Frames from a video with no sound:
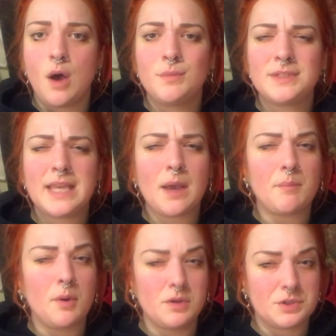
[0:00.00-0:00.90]
Almost like
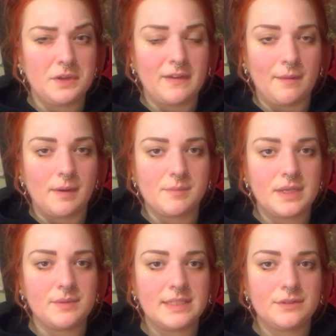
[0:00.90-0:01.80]
upholstery fabric,
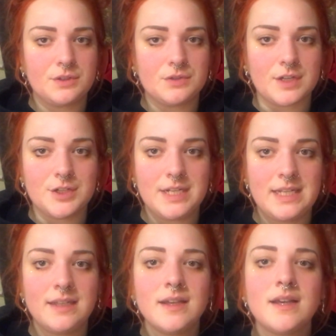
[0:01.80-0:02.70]
but it was still stretchy.